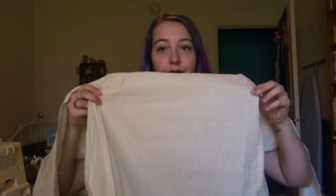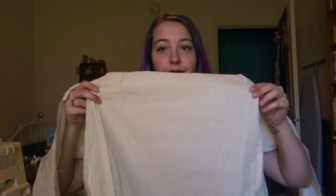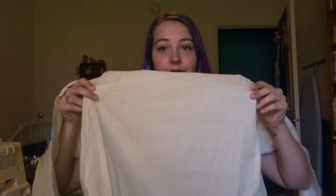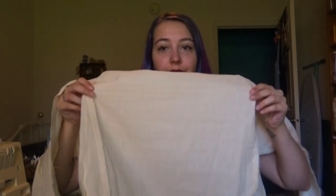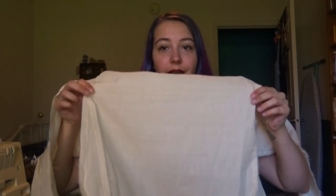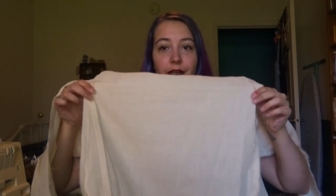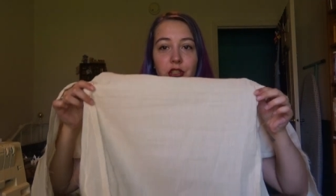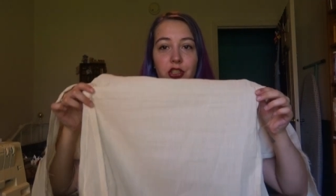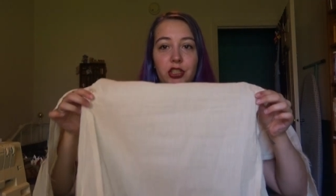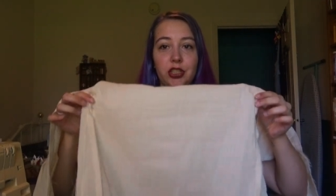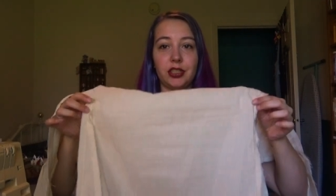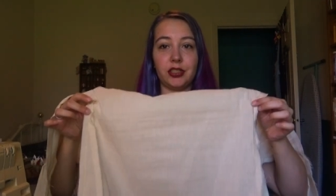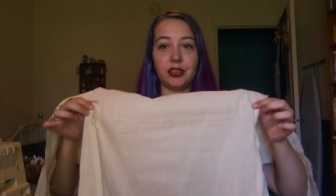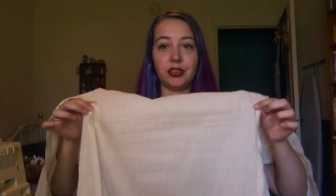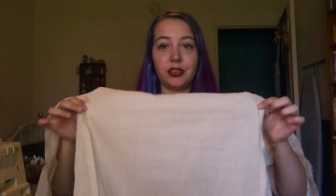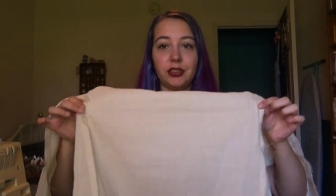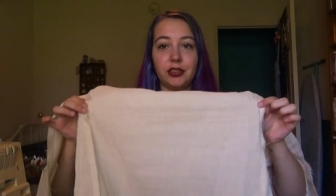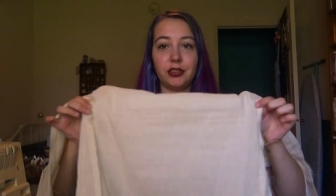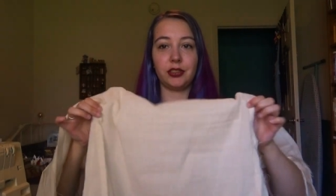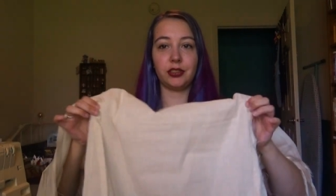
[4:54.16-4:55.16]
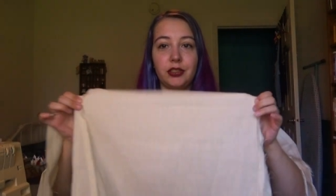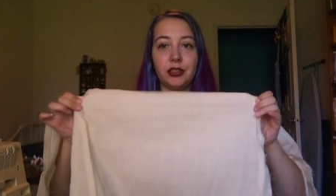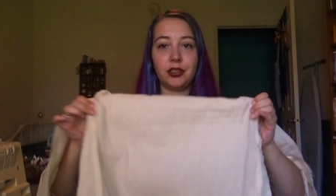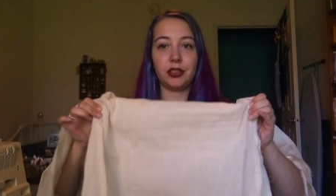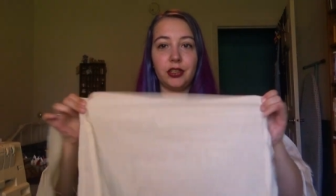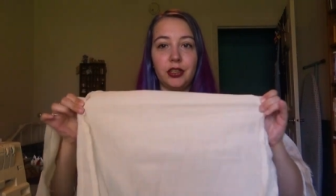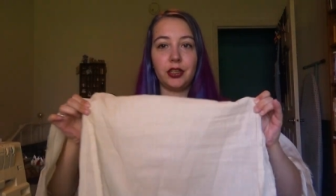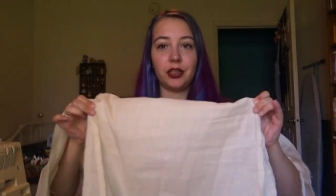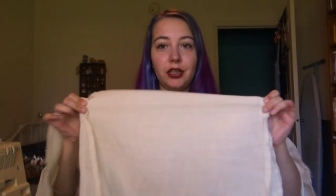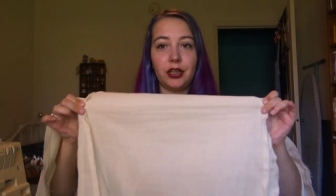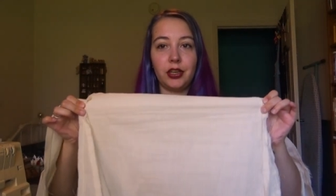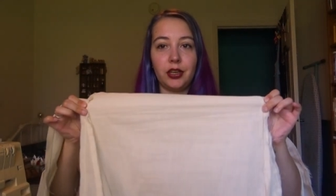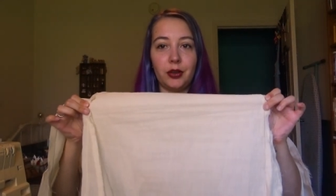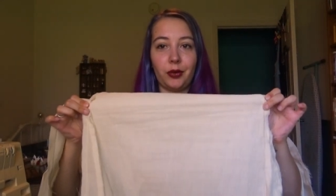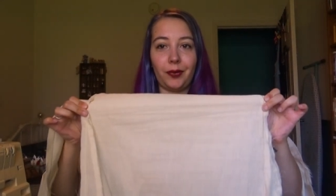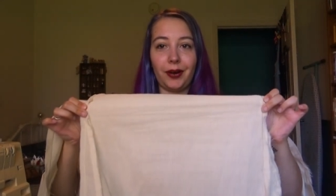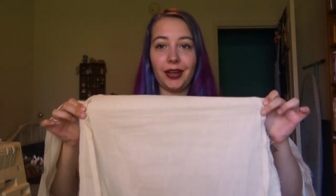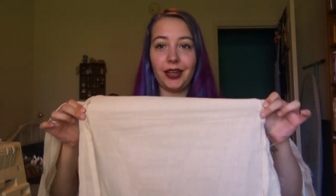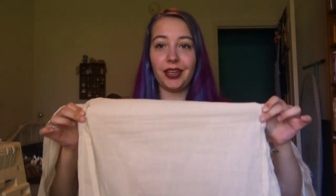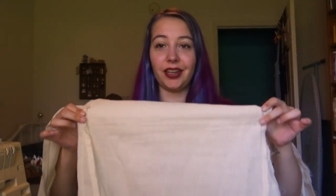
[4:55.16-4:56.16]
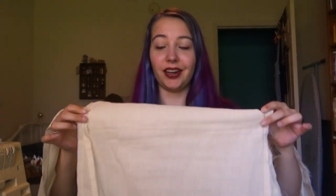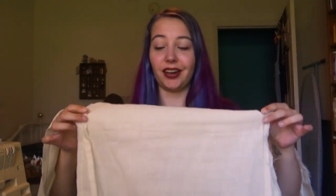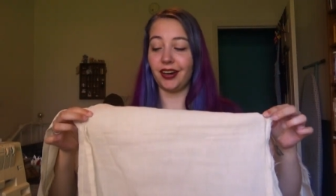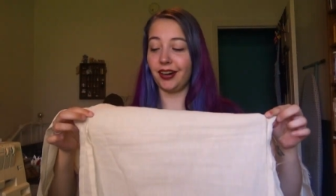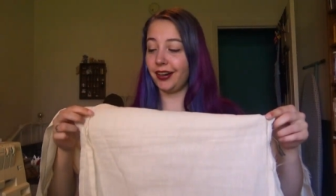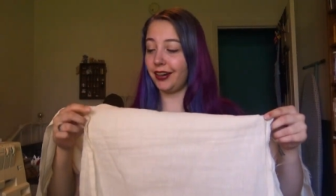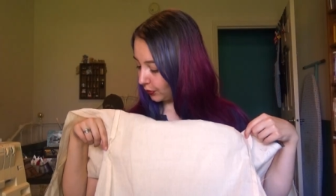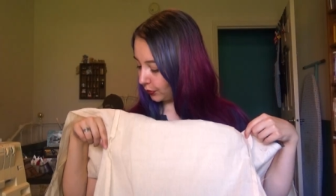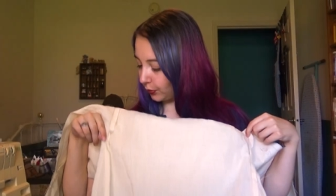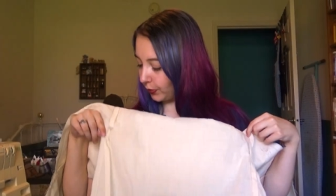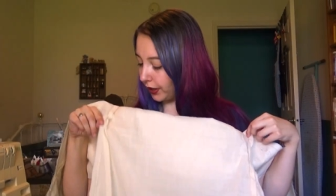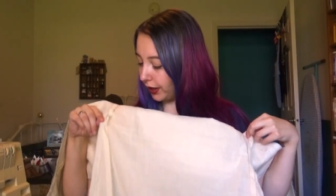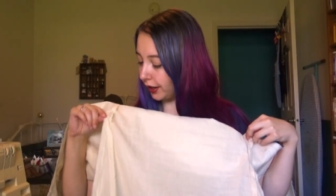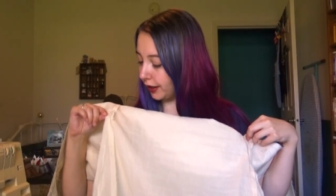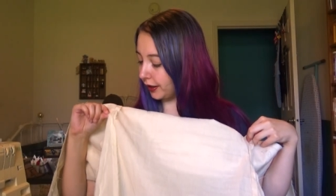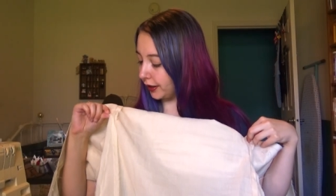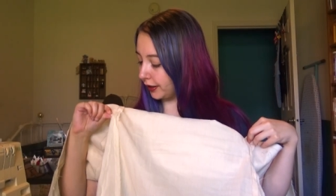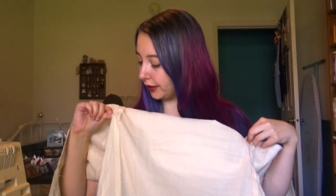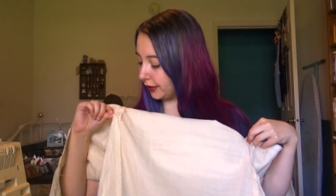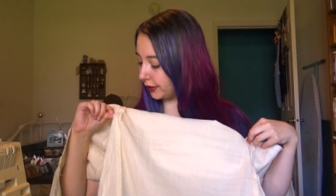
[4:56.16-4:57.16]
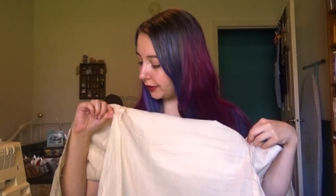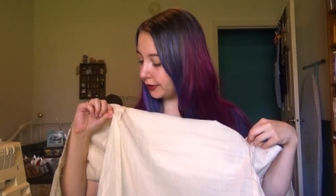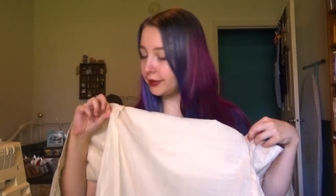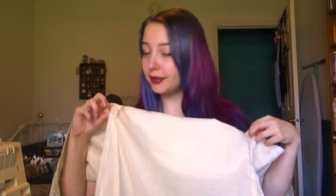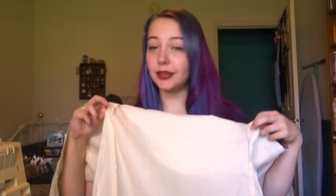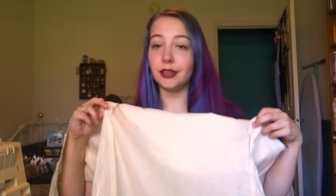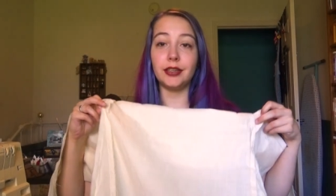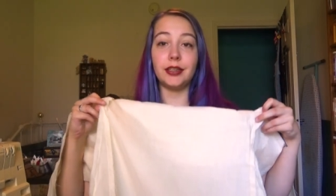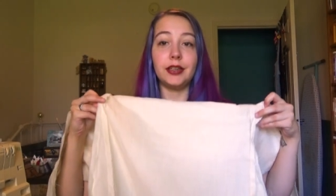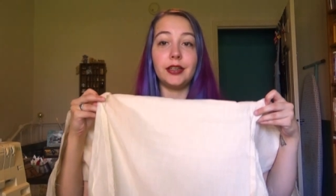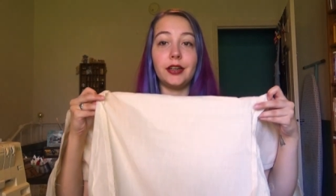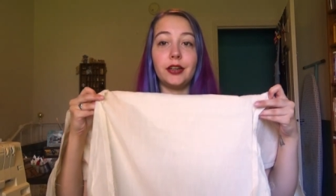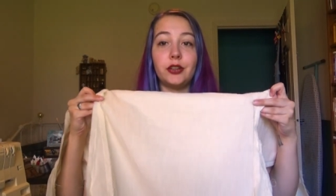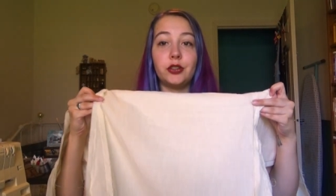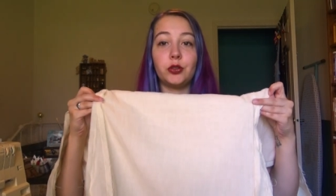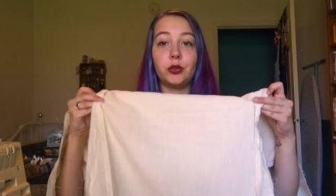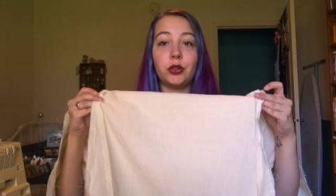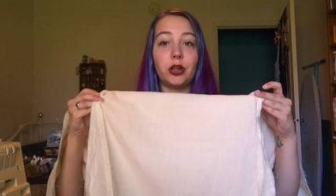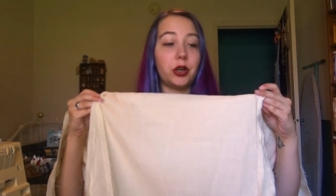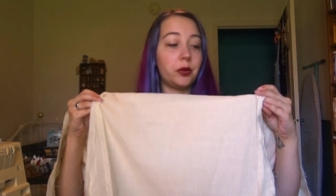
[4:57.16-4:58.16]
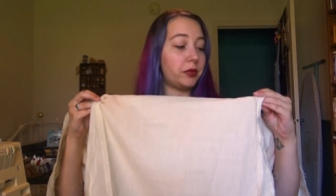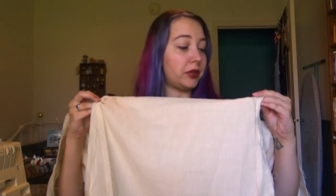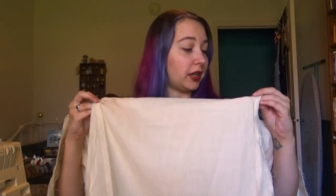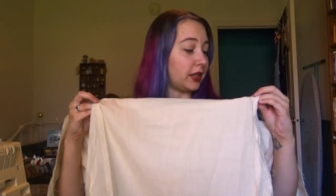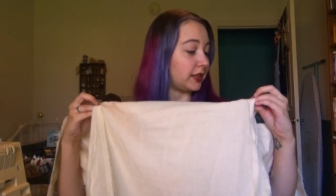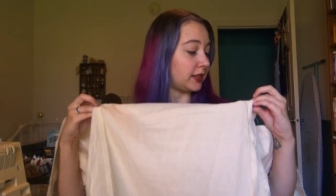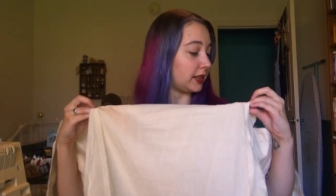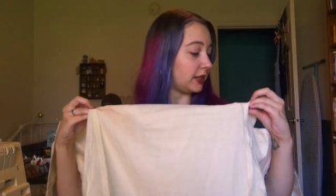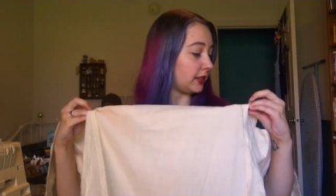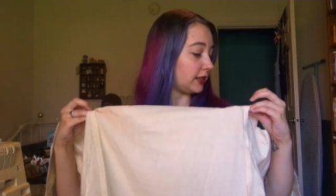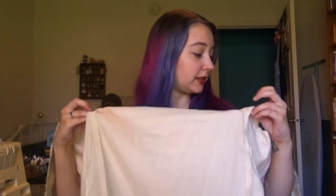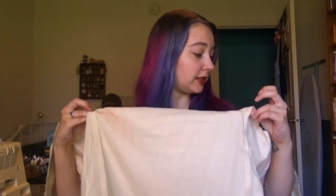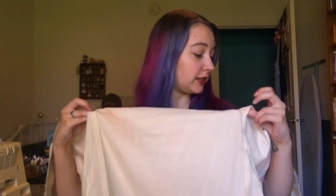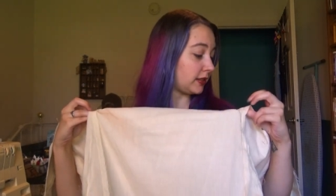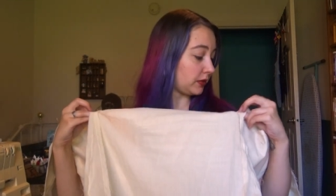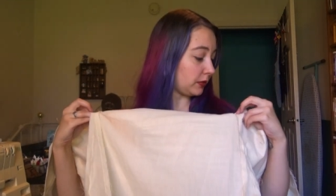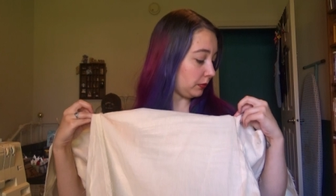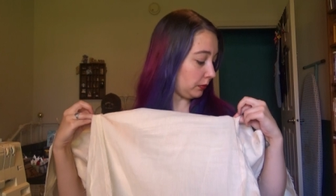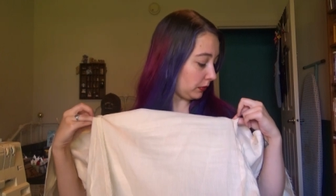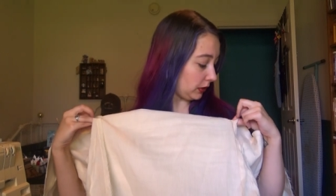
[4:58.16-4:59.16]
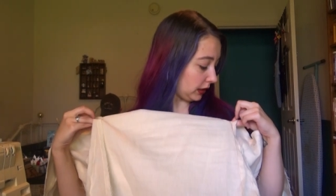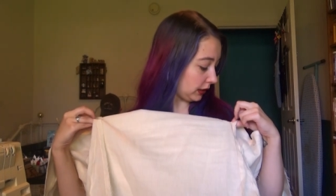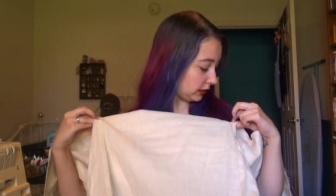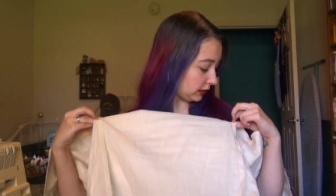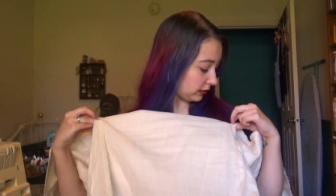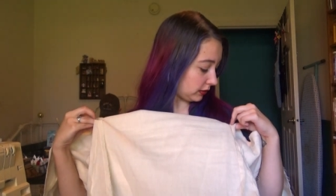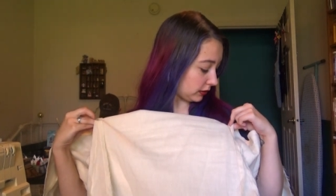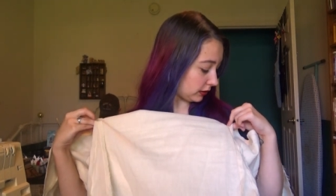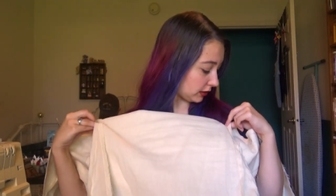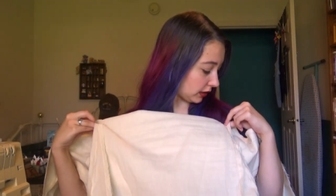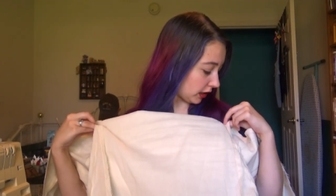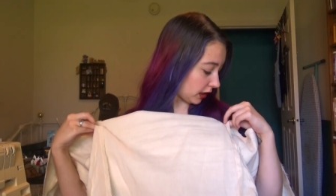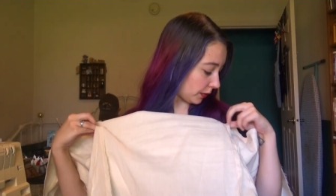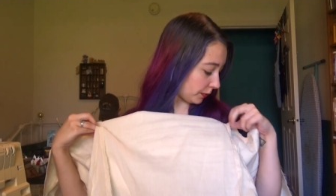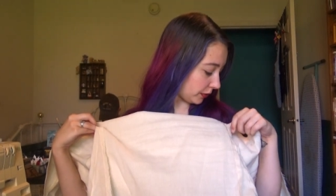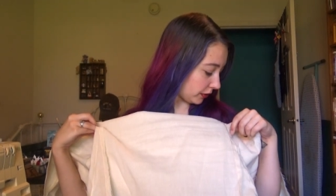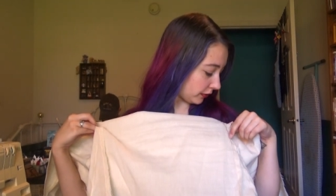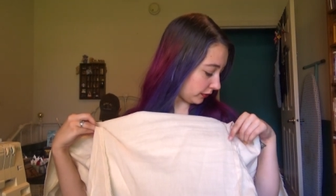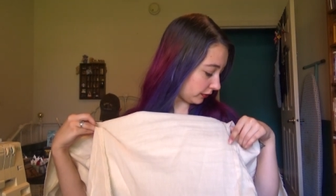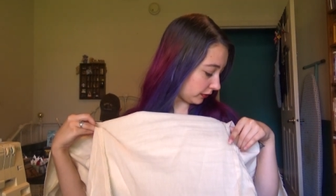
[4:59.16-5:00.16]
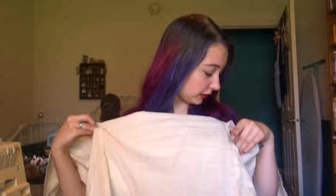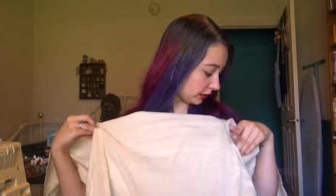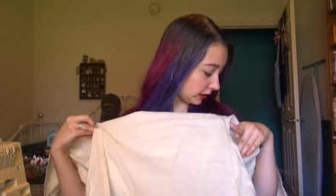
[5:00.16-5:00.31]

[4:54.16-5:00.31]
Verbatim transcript: section right here where the underarm gussets meet the top of